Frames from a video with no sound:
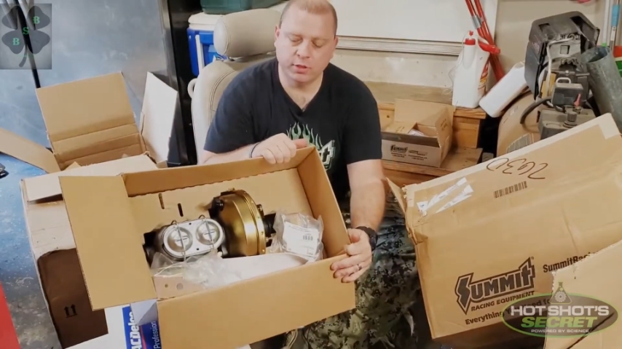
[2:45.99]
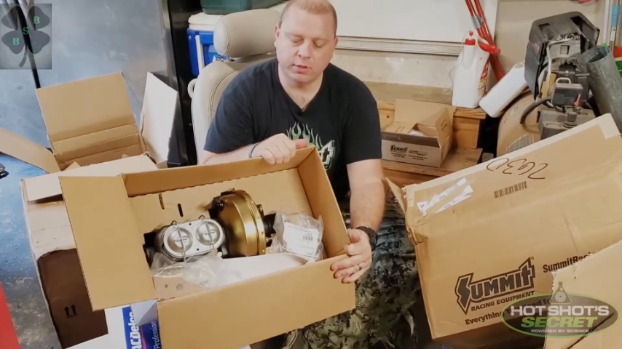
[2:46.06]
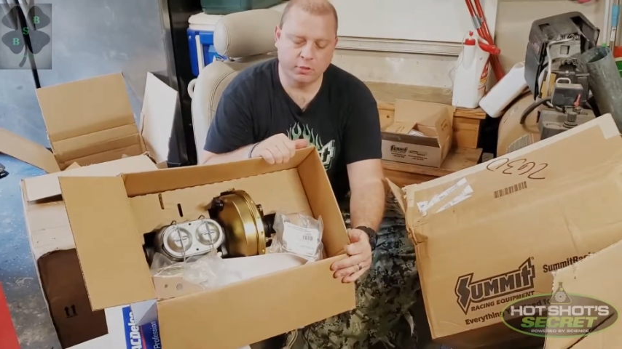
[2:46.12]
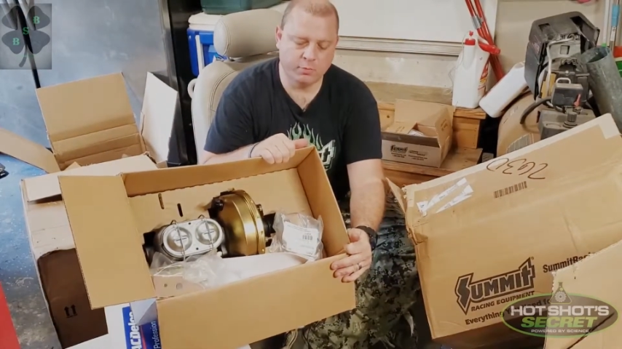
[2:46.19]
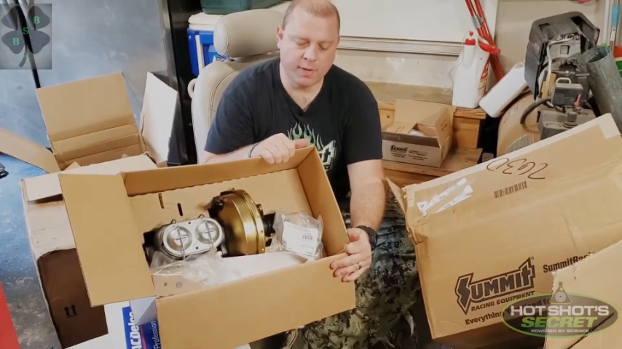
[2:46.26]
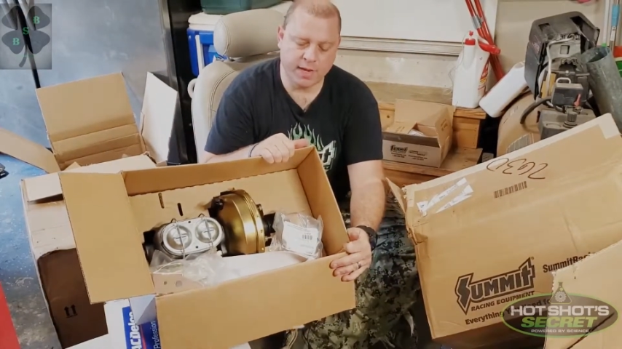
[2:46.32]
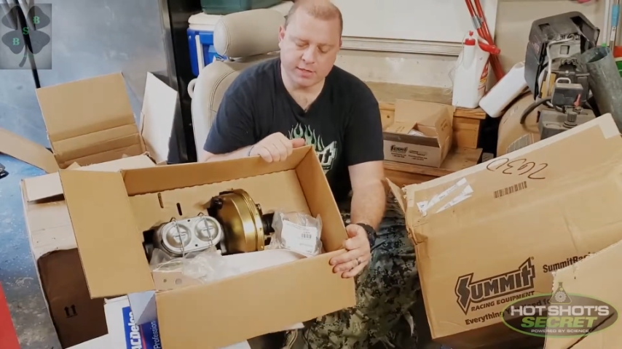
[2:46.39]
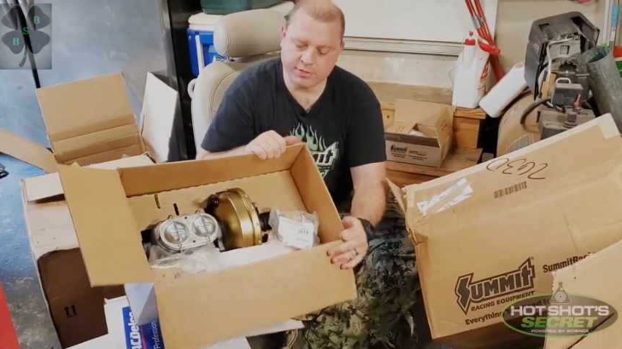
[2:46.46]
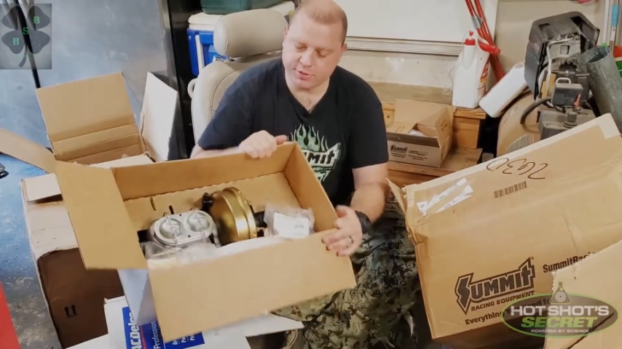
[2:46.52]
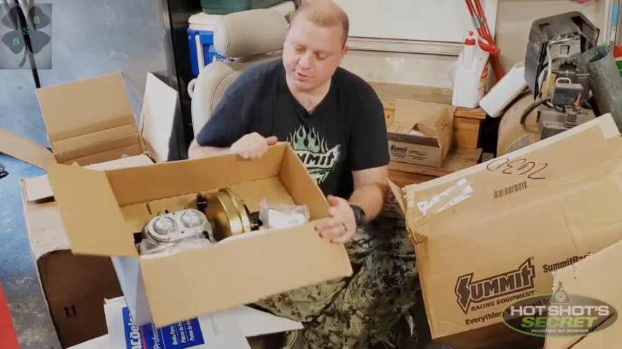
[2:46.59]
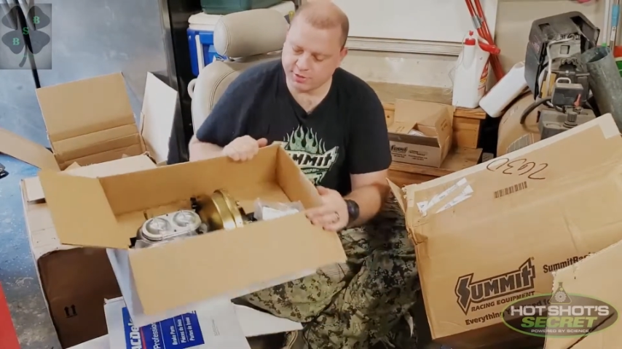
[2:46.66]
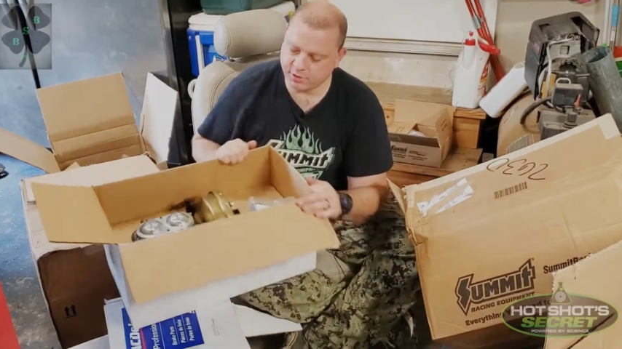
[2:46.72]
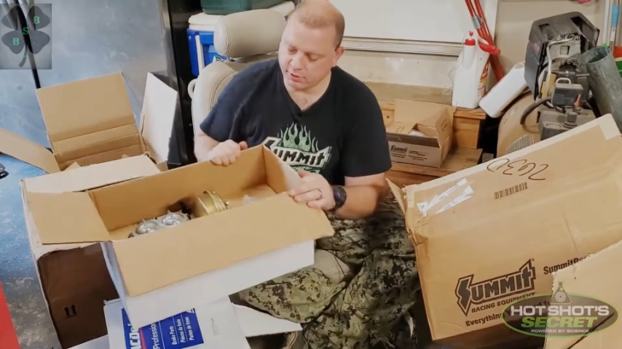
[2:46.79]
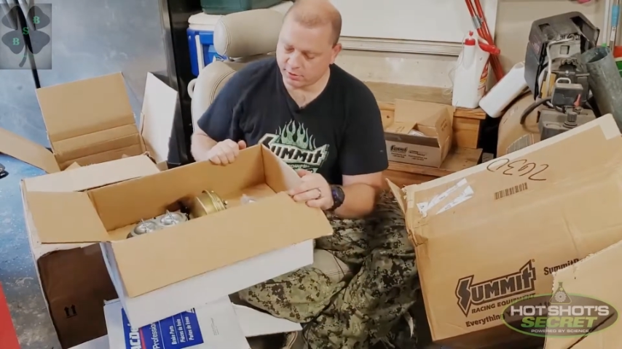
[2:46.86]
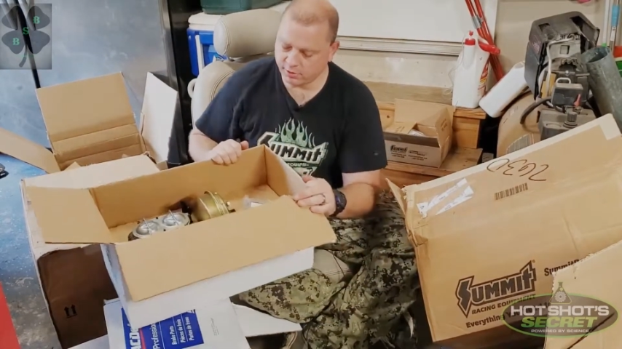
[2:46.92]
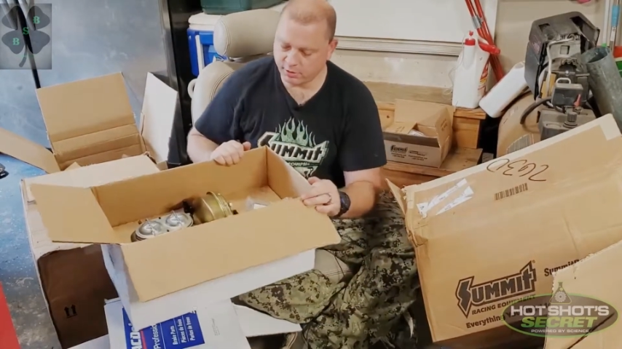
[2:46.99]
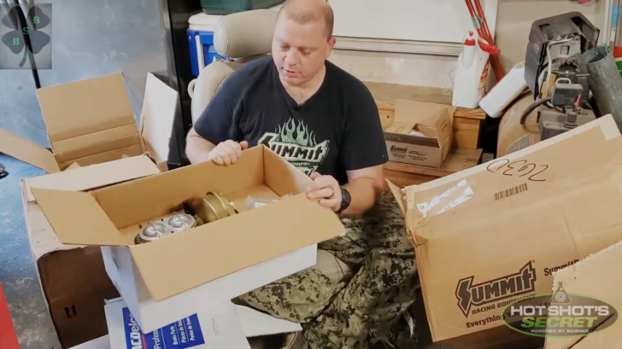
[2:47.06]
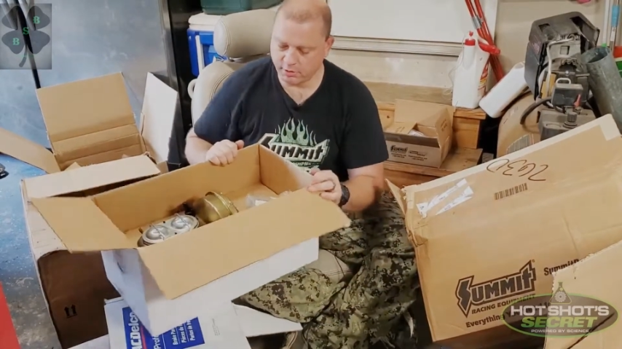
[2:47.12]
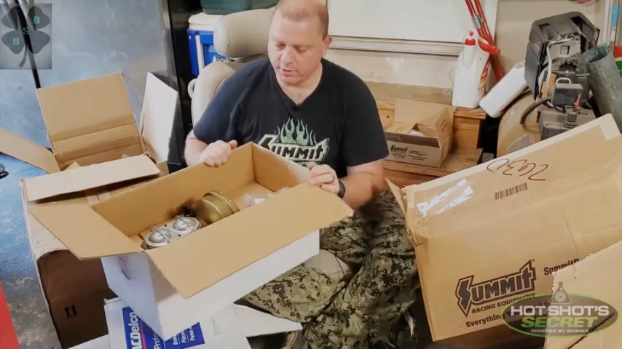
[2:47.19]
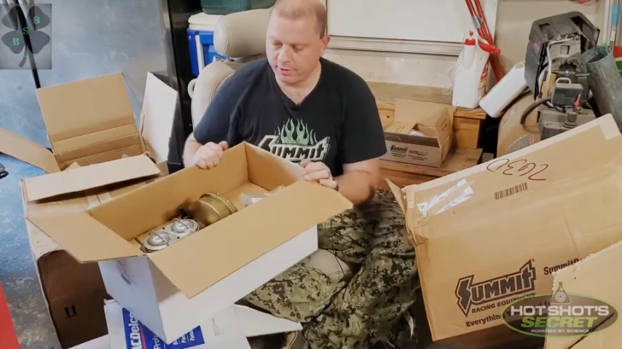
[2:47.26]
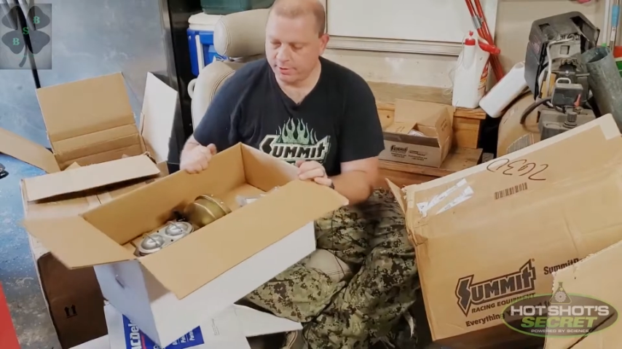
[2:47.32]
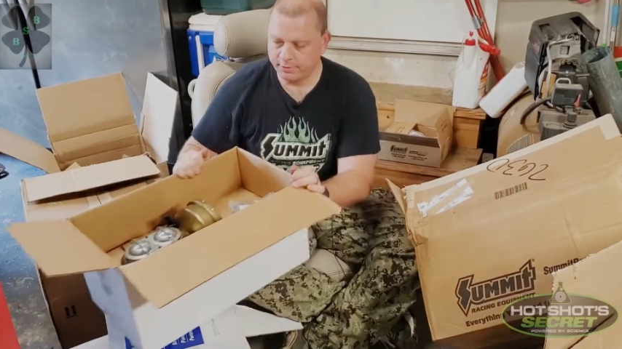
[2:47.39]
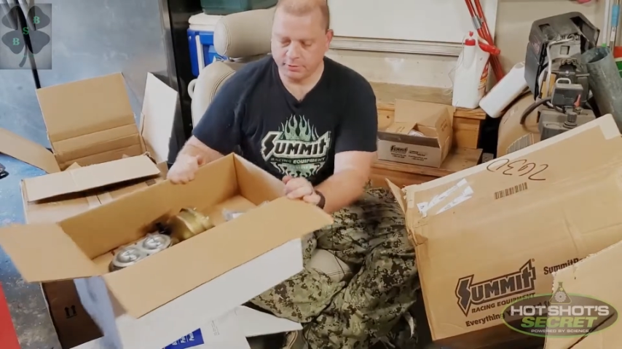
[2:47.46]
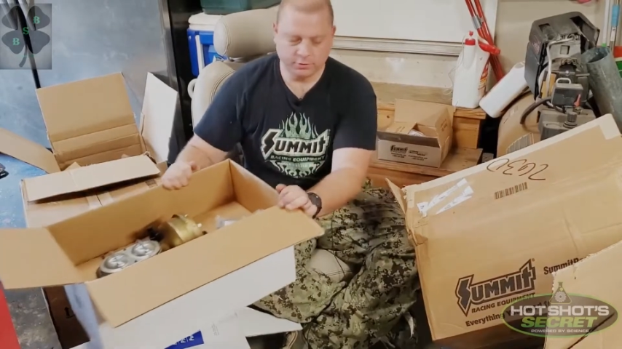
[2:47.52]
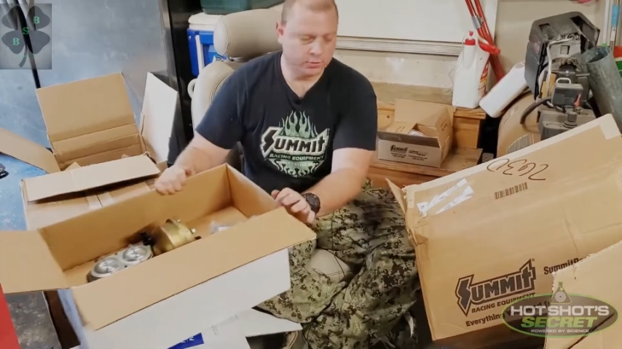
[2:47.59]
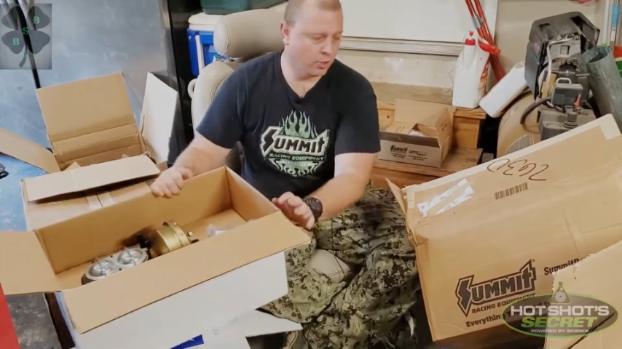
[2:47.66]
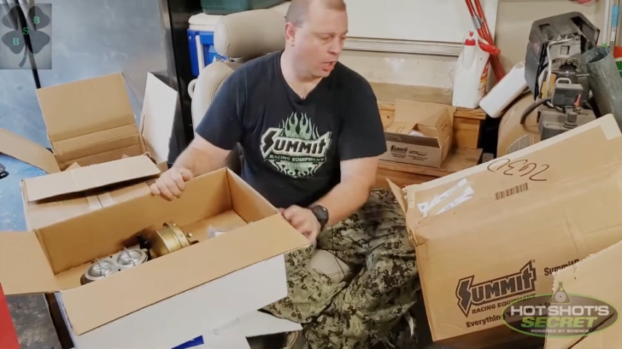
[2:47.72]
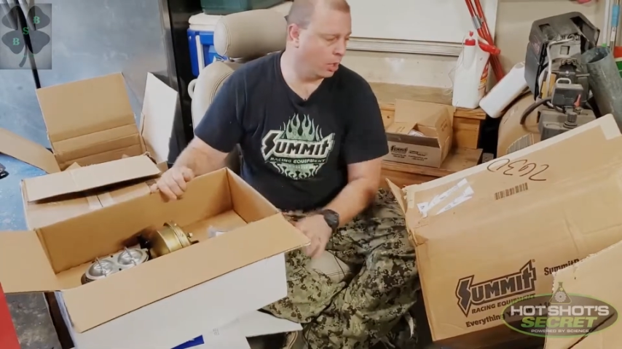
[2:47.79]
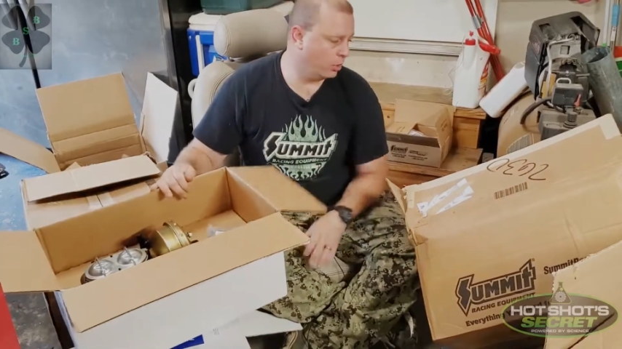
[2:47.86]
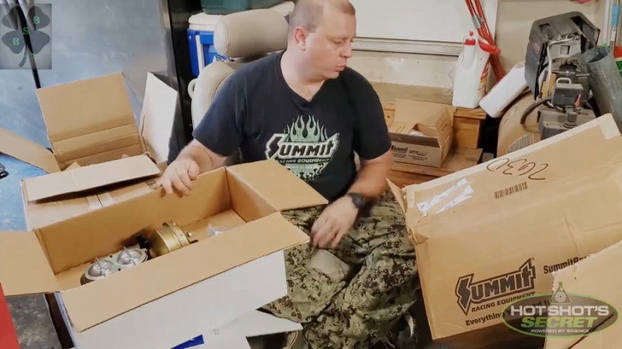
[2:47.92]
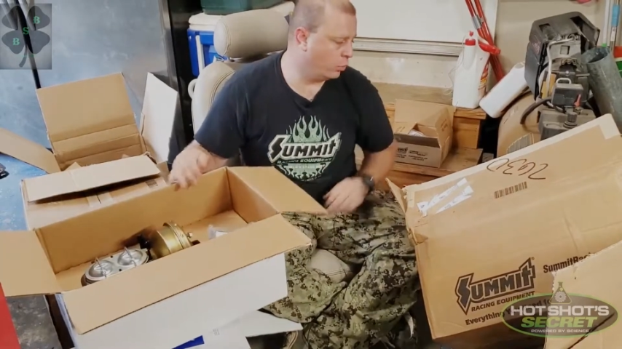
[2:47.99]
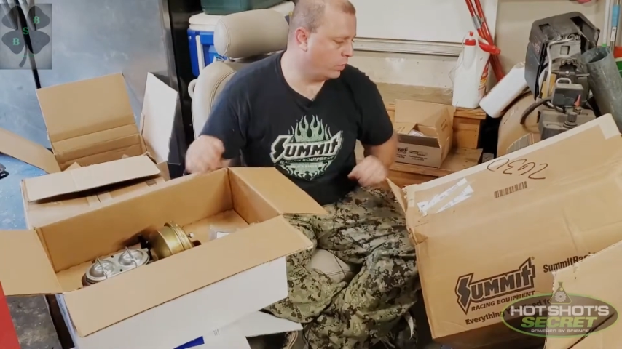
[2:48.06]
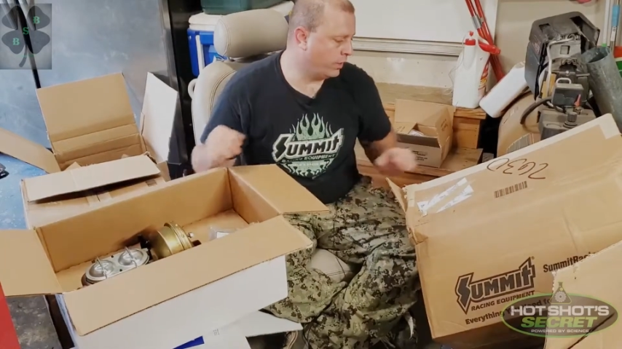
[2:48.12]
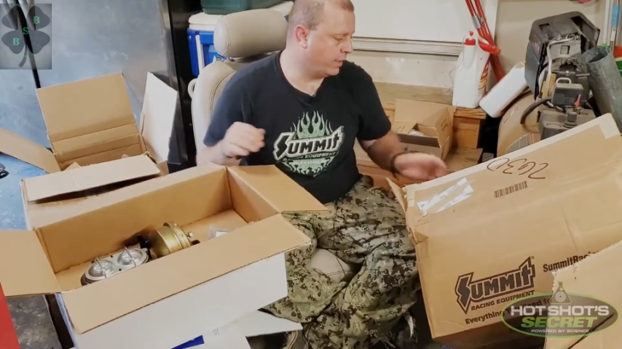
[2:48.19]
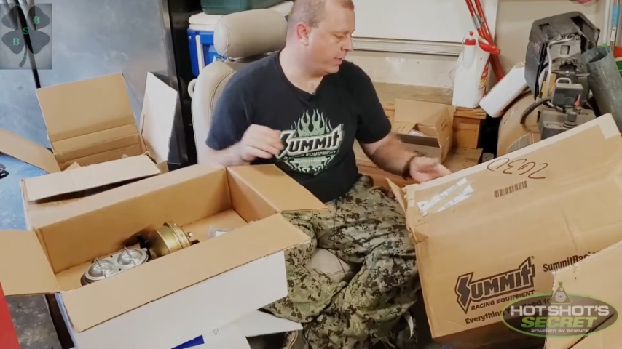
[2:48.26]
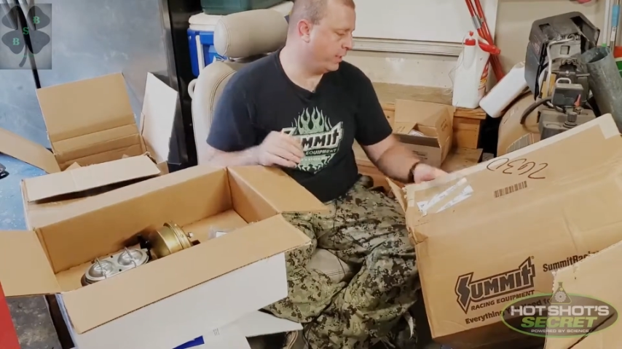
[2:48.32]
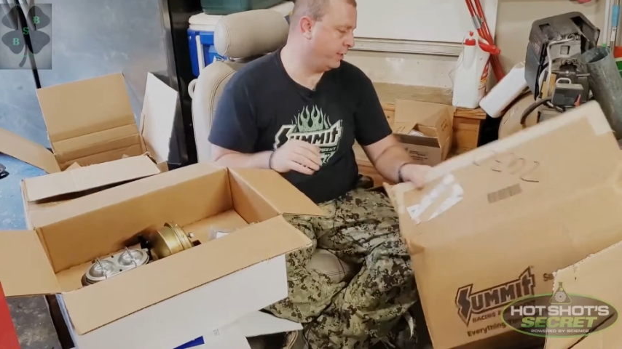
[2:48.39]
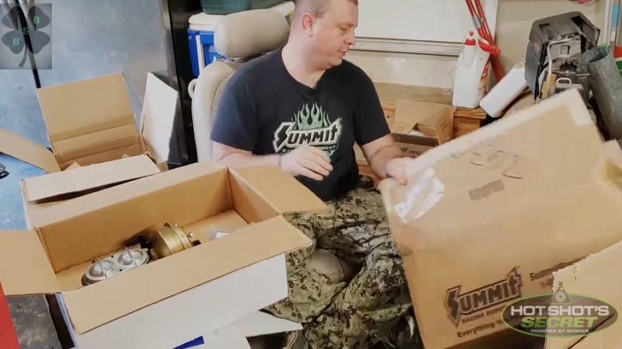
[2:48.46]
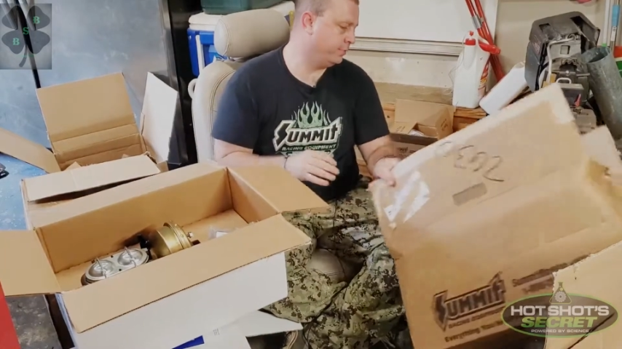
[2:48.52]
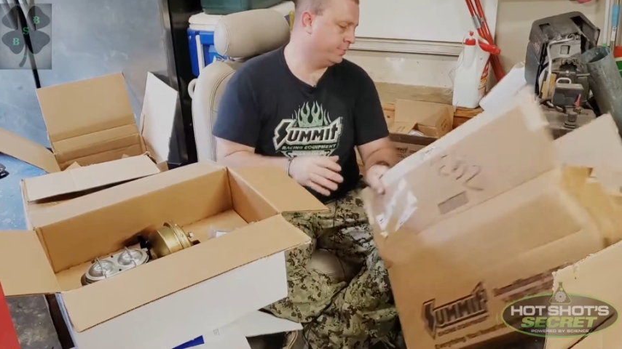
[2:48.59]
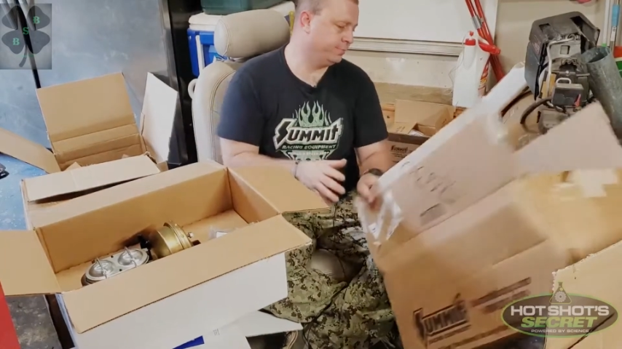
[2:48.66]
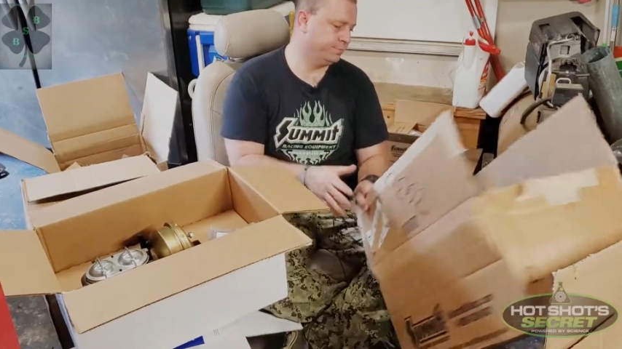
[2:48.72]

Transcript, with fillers: a new master cylinder, all in one kit.